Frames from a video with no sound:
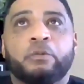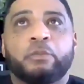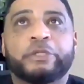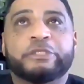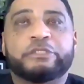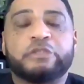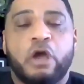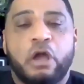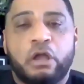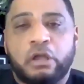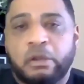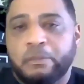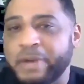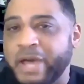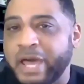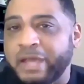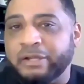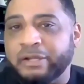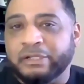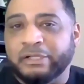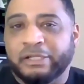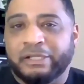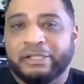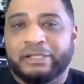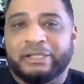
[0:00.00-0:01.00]
talk about
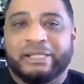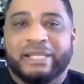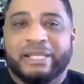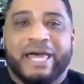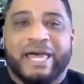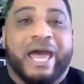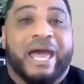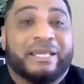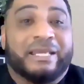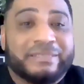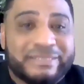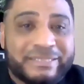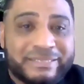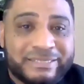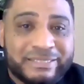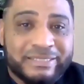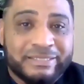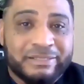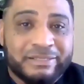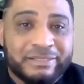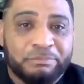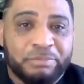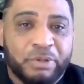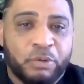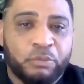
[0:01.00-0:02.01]
it a lot,
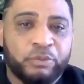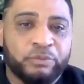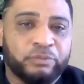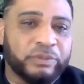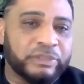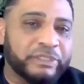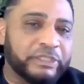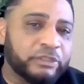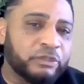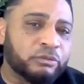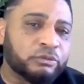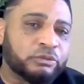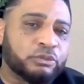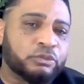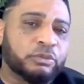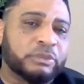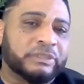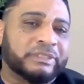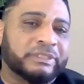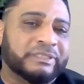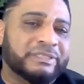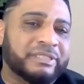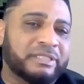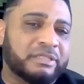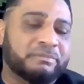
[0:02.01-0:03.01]
but we really don't do a
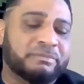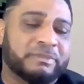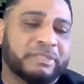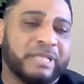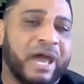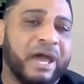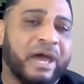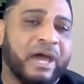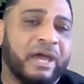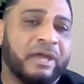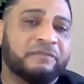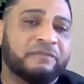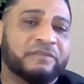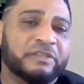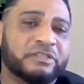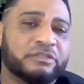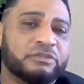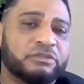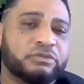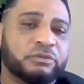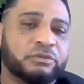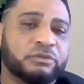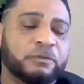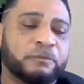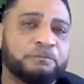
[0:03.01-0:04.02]
deep dive
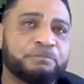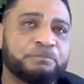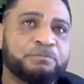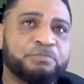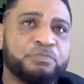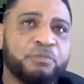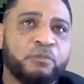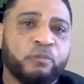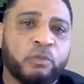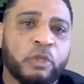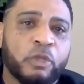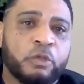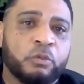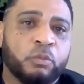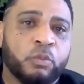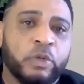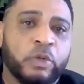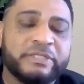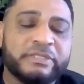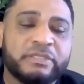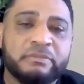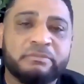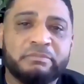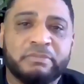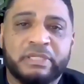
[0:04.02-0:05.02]
into what
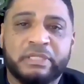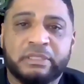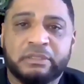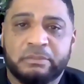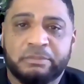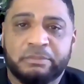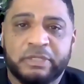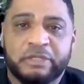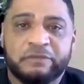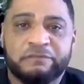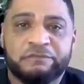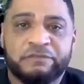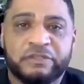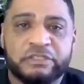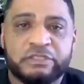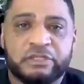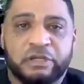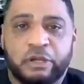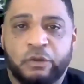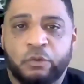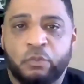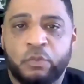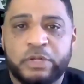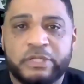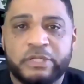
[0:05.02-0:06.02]
does it mean to be a
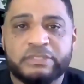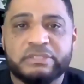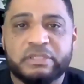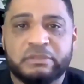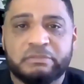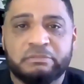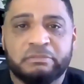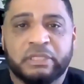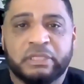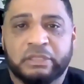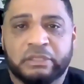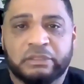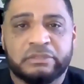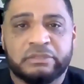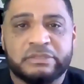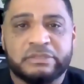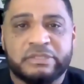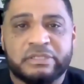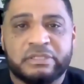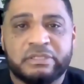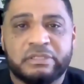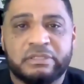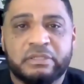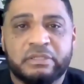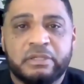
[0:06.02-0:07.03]
visionary? What does it mean? You
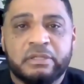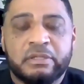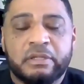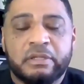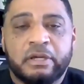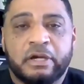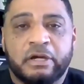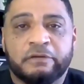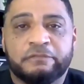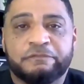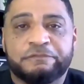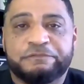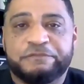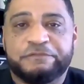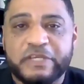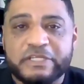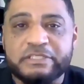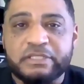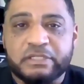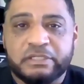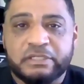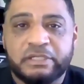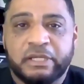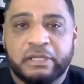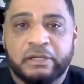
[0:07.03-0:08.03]
see, A
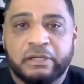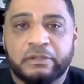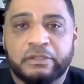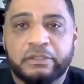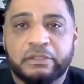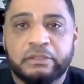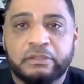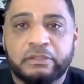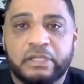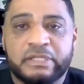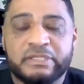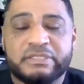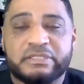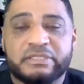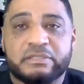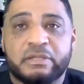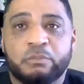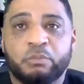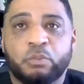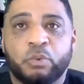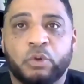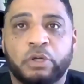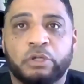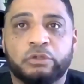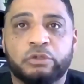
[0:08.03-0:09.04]
visionary is
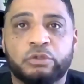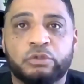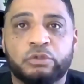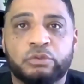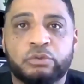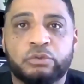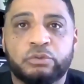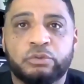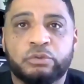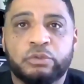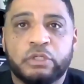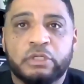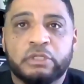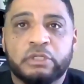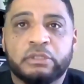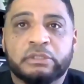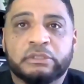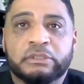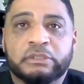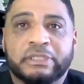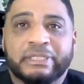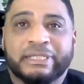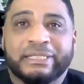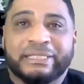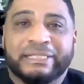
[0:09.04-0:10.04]
someone who
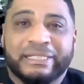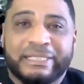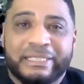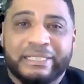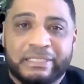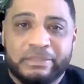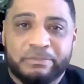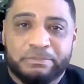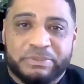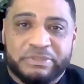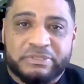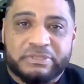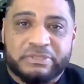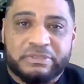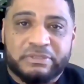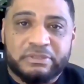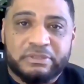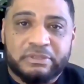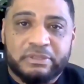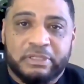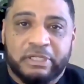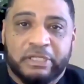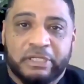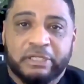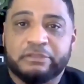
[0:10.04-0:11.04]
leaps
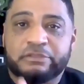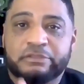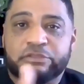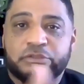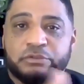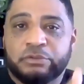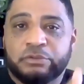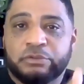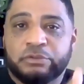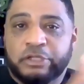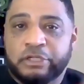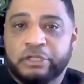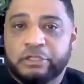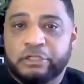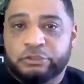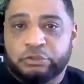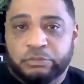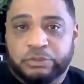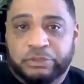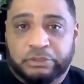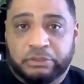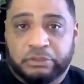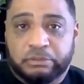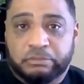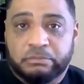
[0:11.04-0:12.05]
into their
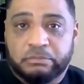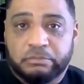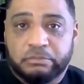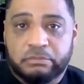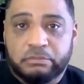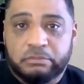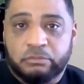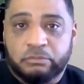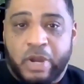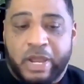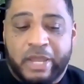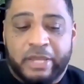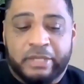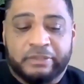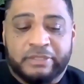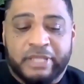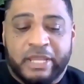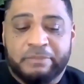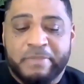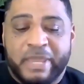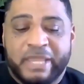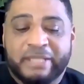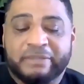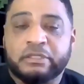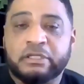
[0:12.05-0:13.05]
dream, right? They
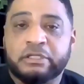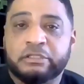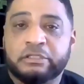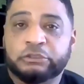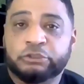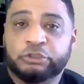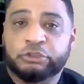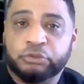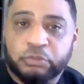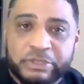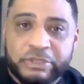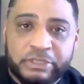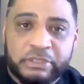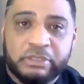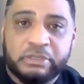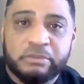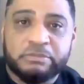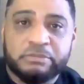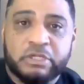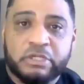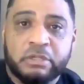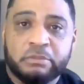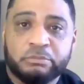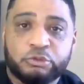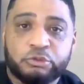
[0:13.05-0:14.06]
make their dreams
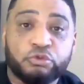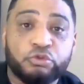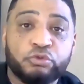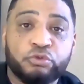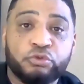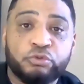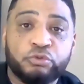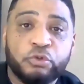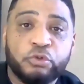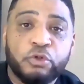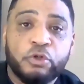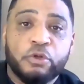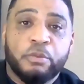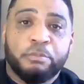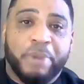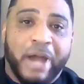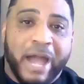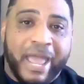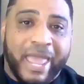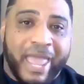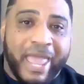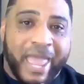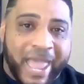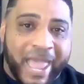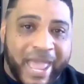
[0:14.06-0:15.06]
come true
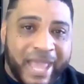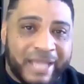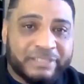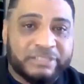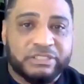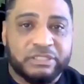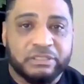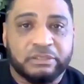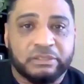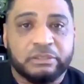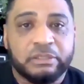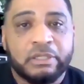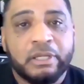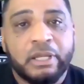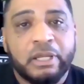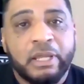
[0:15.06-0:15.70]
by action.